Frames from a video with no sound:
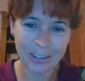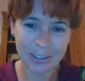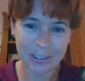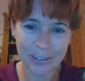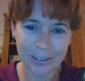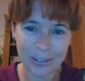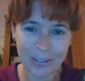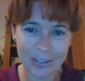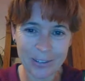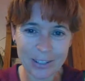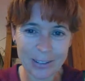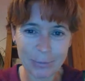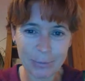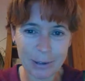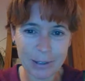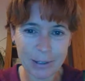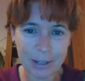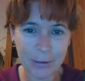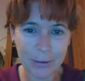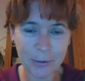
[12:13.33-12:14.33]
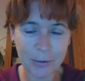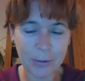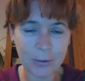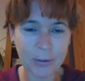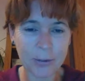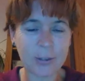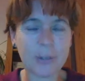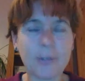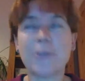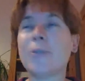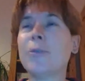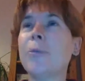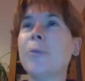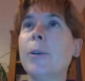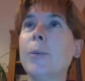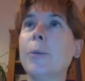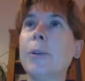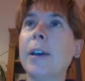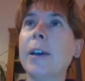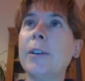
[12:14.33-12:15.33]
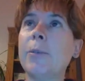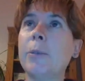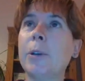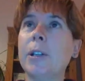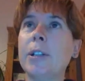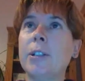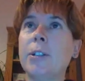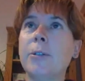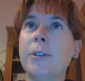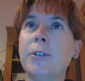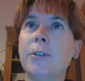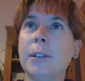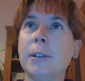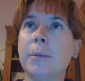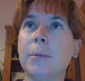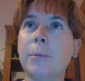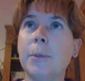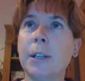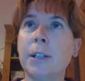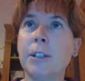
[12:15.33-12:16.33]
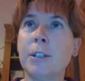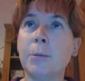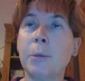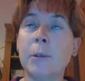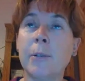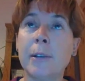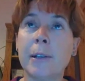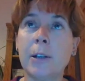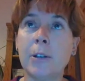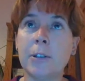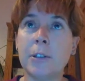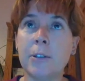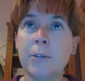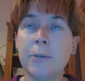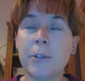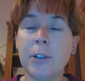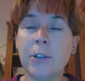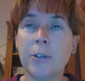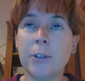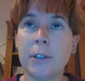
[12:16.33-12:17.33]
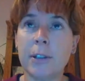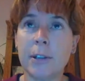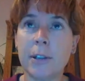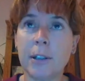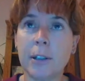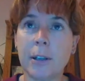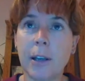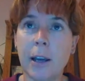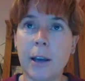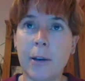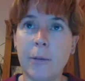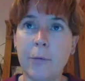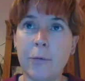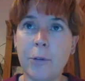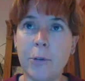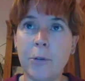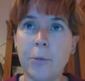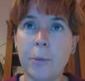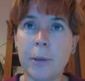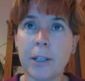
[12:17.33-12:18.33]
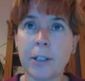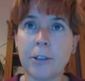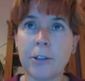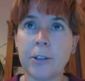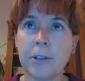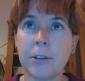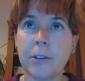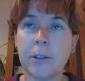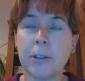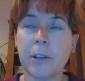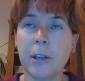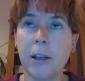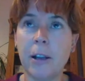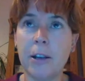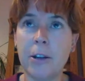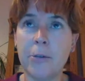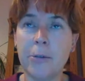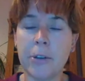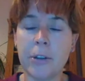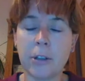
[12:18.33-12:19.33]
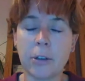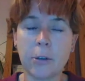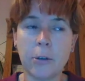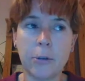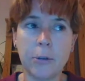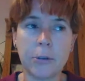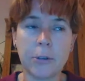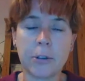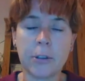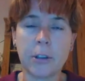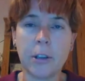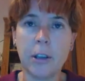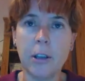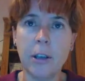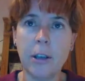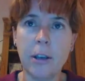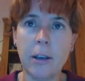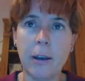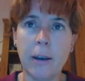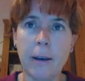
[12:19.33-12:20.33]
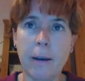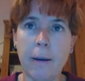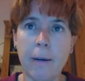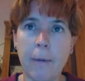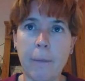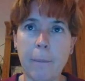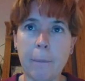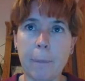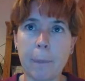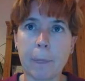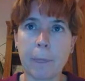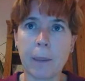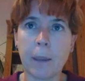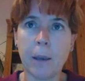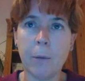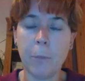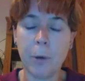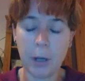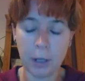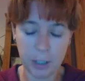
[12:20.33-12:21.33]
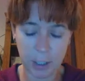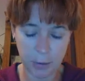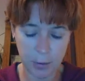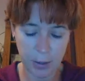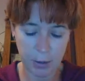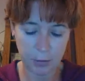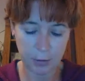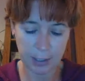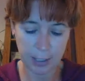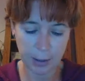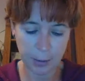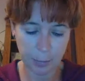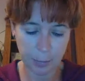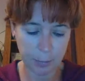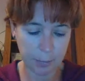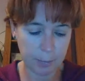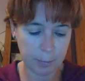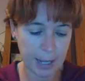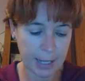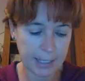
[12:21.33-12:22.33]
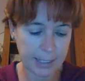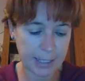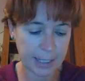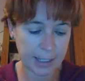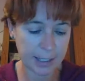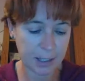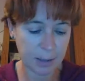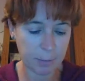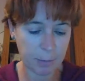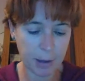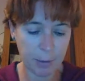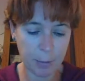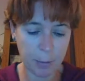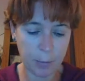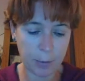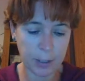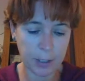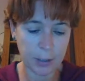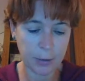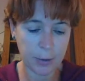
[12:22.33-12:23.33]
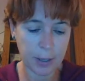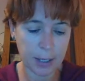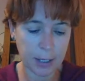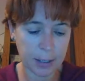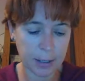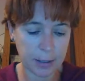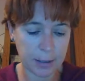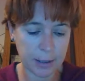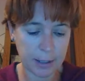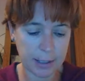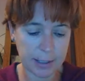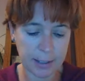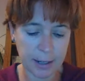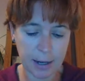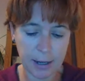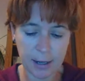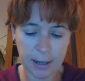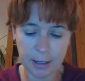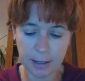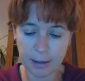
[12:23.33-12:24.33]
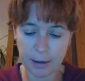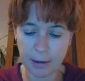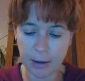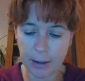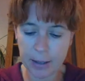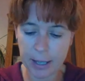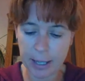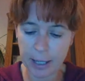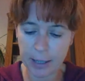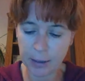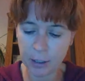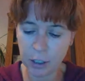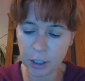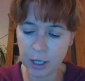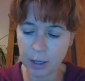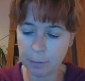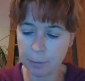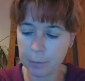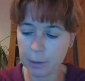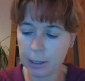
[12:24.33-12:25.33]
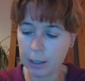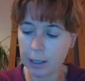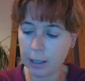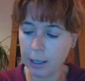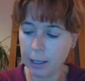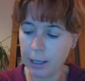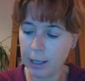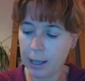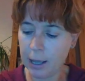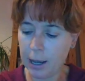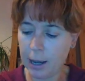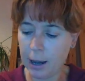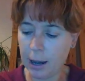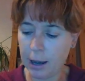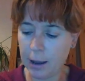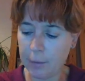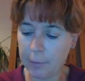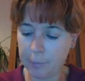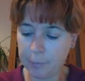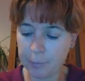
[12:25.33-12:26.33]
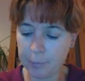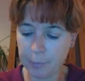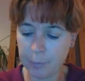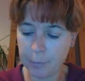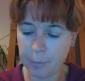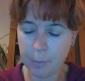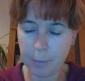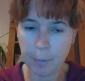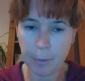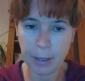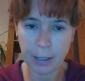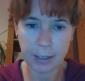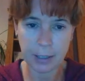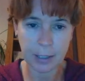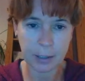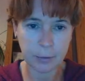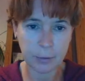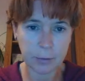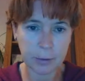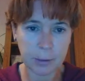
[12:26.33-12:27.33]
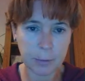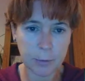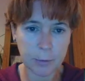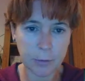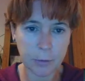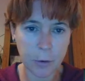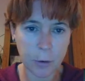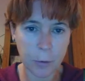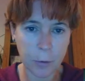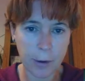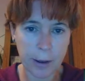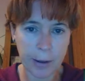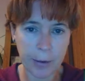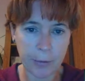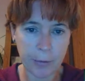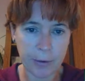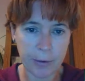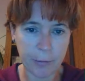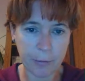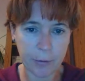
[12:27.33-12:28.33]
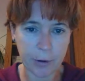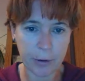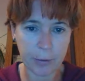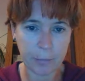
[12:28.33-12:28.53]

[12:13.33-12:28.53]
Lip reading: We were expecting all sorts of. We had 1 or 2 interesting pictures. We had lots of interesting food pictures earlier in the course, and 1 or 2 interesting places that people were doing their studying, i.e. in the gym. But it all seems to have gone quiet on that front.